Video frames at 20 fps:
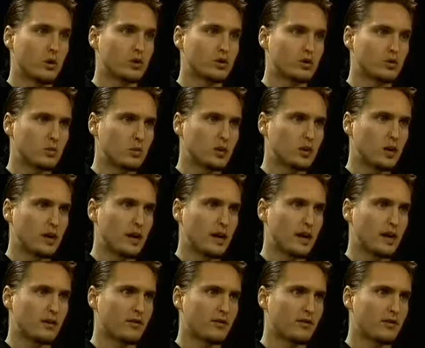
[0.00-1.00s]
supposedly will
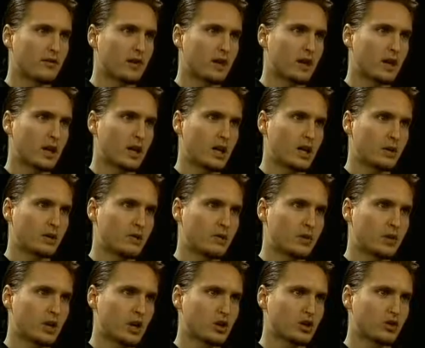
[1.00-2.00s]
have
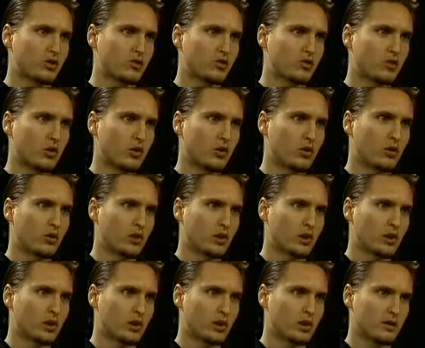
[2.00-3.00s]
protection
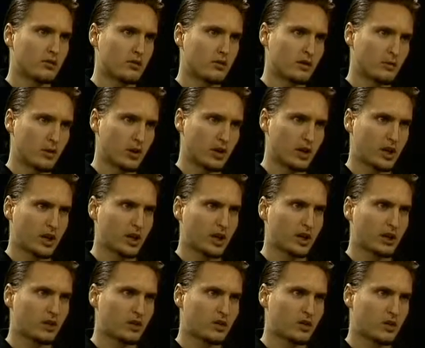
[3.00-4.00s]
for
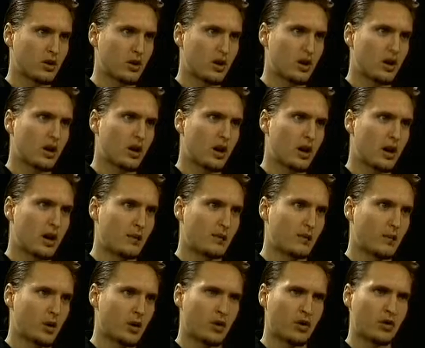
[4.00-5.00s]
particulates,
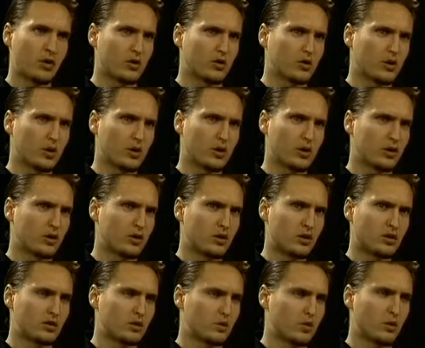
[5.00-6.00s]
although those
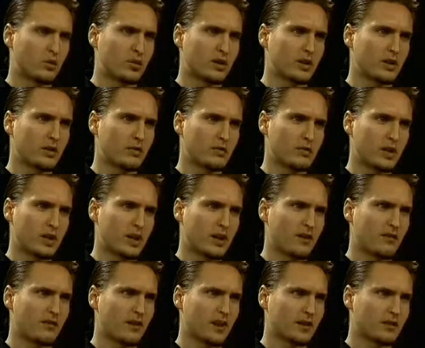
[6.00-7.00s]
won't
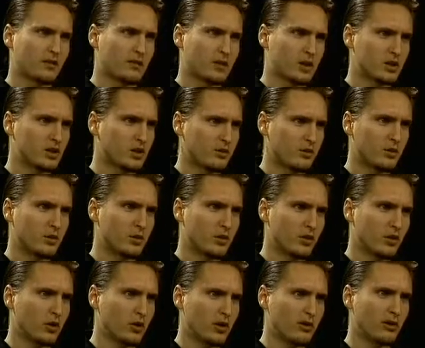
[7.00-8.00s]
be that effective because they
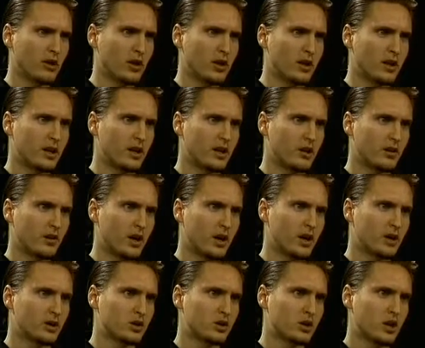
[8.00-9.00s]
remove only a very narrow
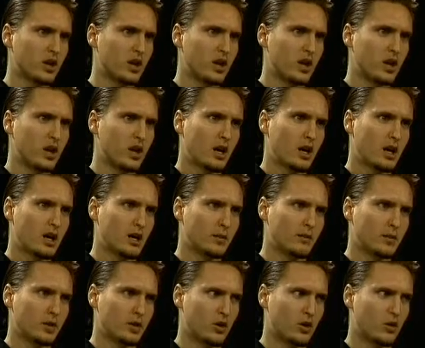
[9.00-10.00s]
range
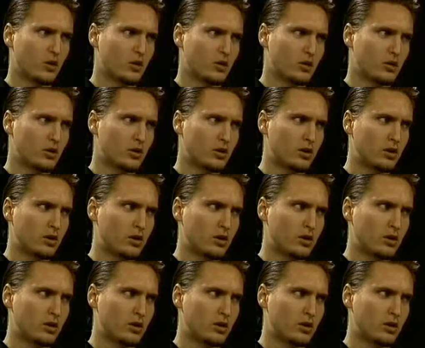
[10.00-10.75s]
and don't